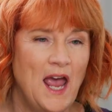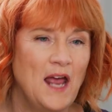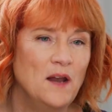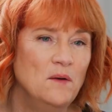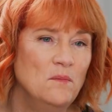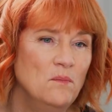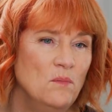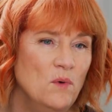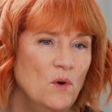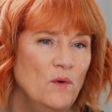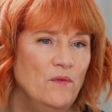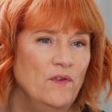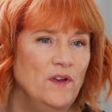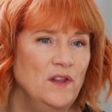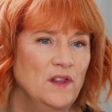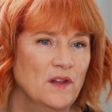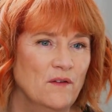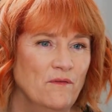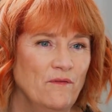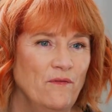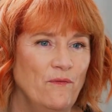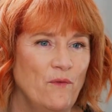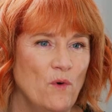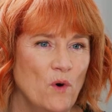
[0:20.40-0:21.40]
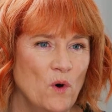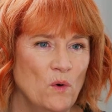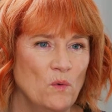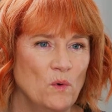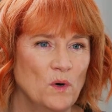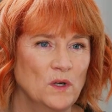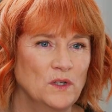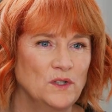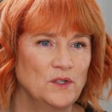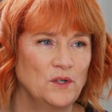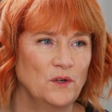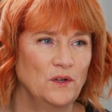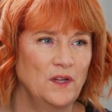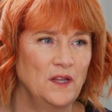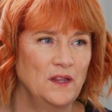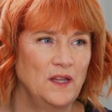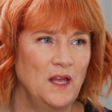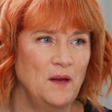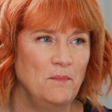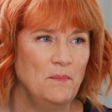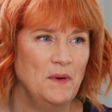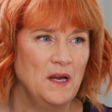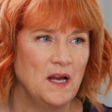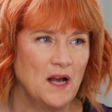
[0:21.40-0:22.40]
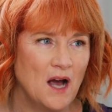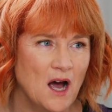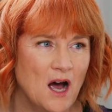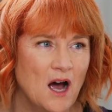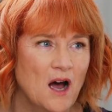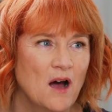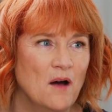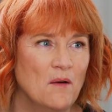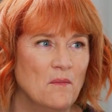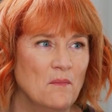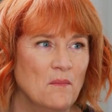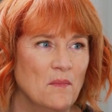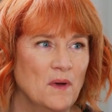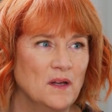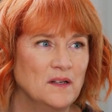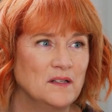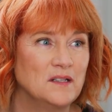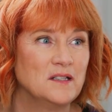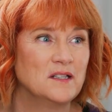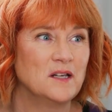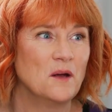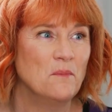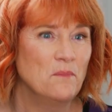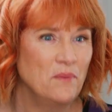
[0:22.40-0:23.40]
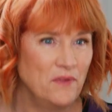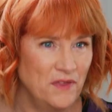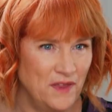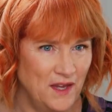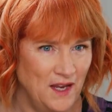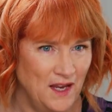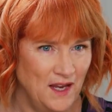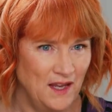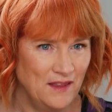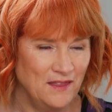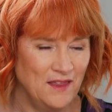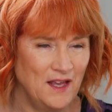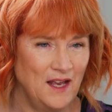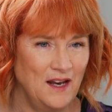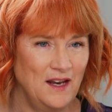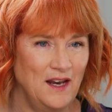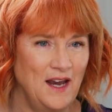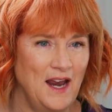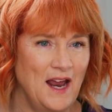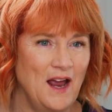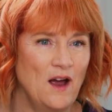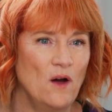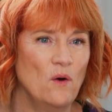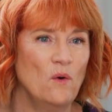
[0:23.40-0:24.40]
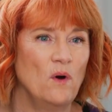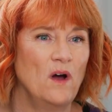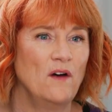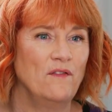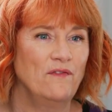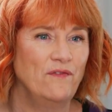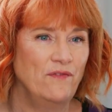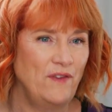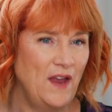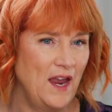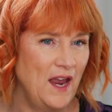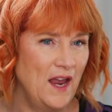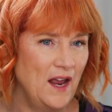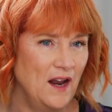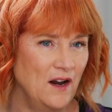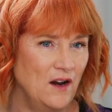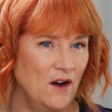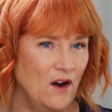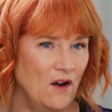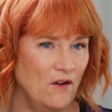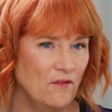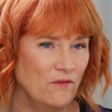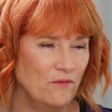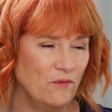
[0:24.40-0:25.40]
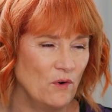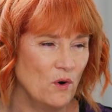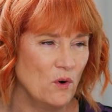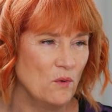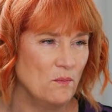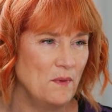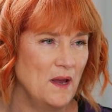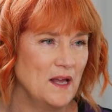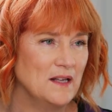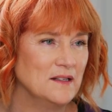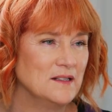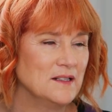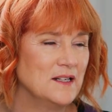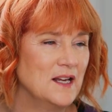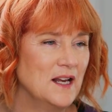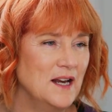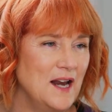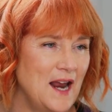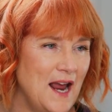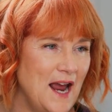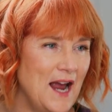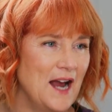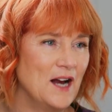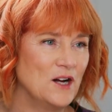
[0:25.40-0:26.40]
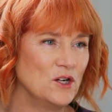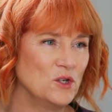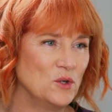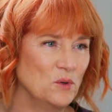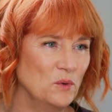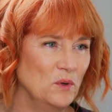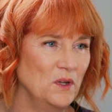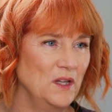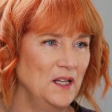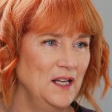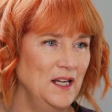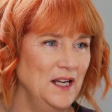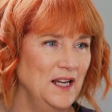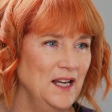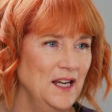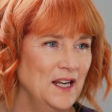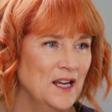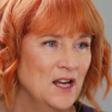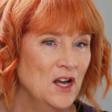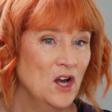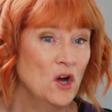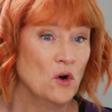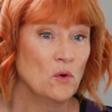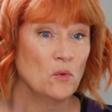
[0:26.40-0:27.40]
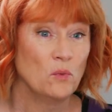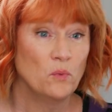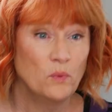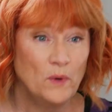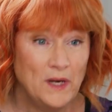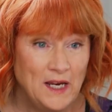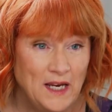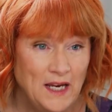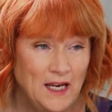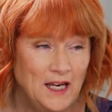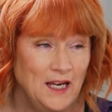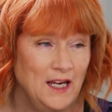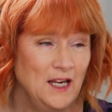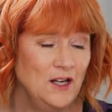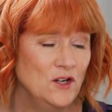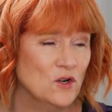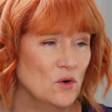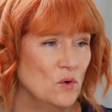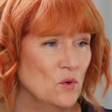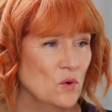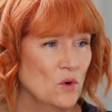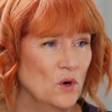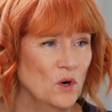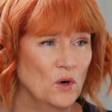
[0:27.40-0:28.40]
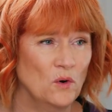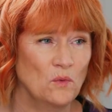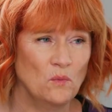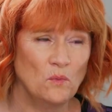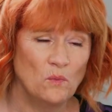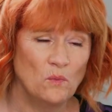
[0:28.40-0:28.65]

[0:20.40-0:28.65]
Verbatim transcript: and moving them forward so that they become something that now a fan of romance can actually read or